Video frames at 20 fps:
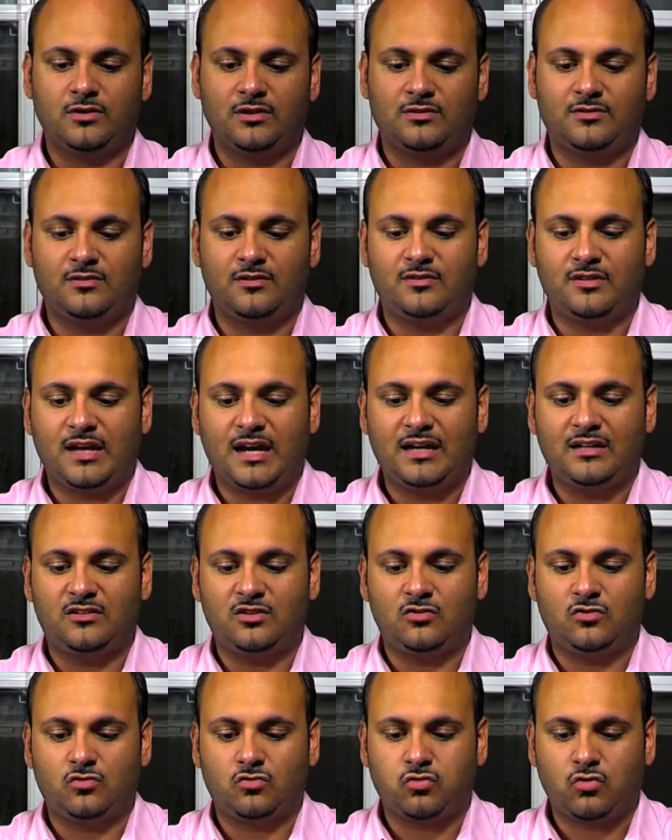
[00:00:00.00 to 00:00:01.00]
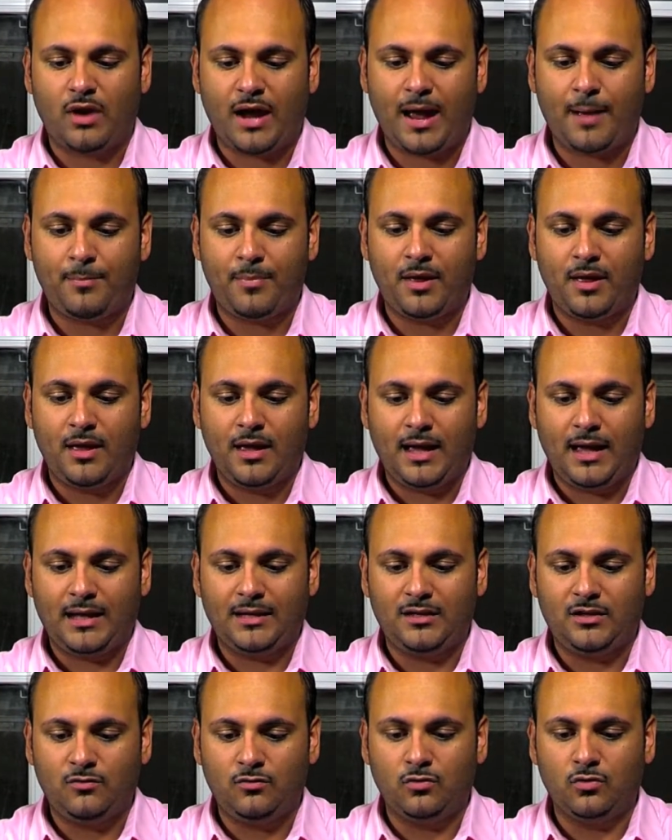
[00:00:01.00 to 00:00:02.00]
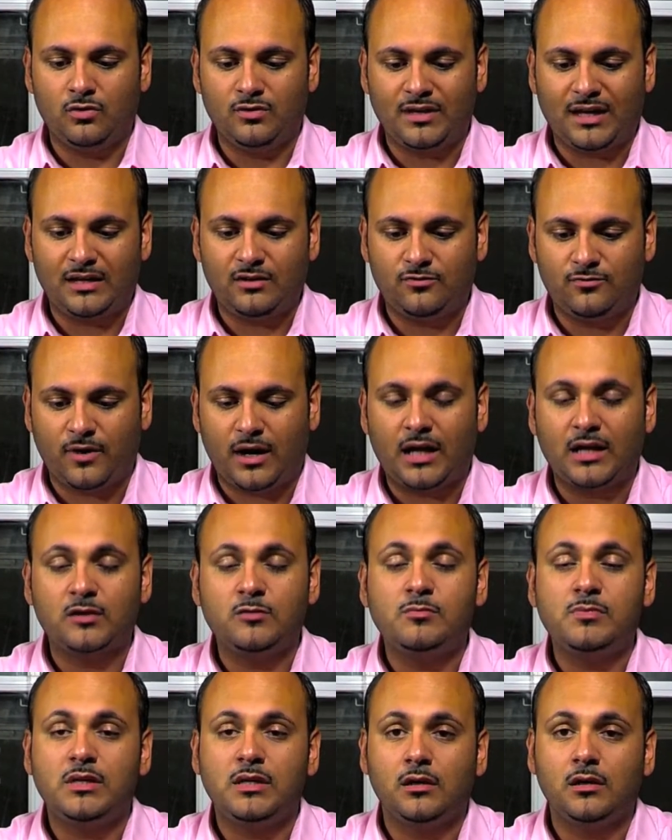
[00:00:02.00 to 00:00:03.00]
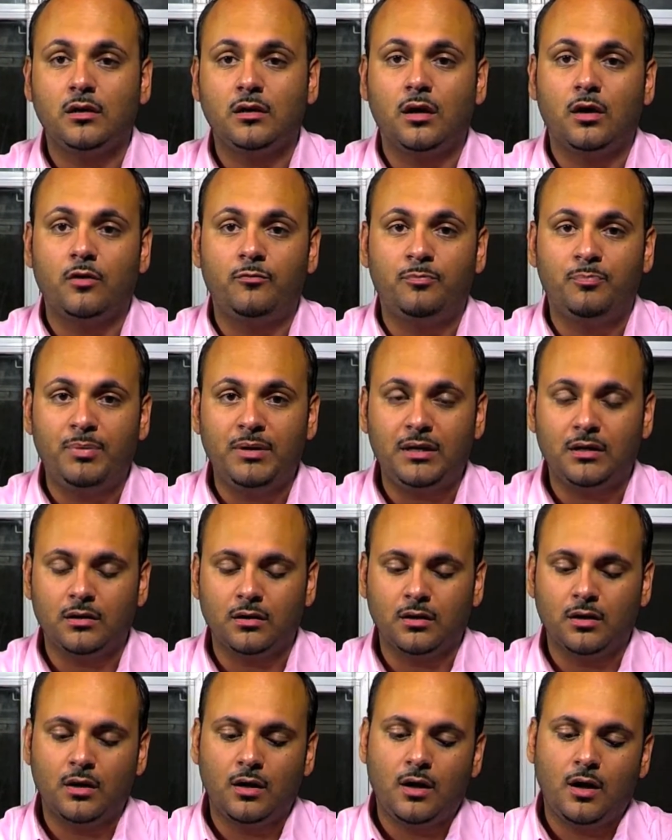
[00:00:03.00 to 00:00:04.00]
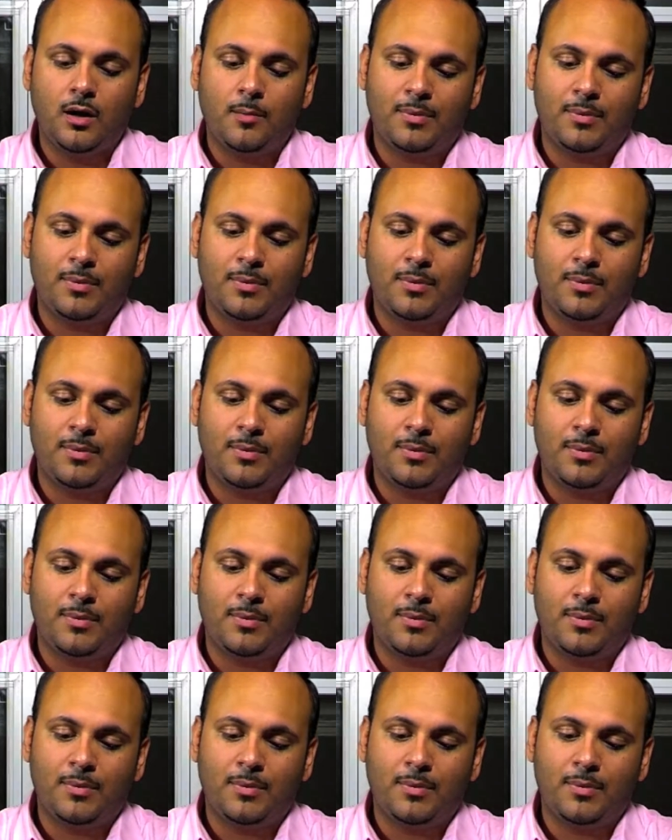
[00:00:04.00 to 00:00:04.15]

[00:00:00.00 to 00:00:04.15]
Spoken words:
It's designed to trap and give you a nice volume here of beer,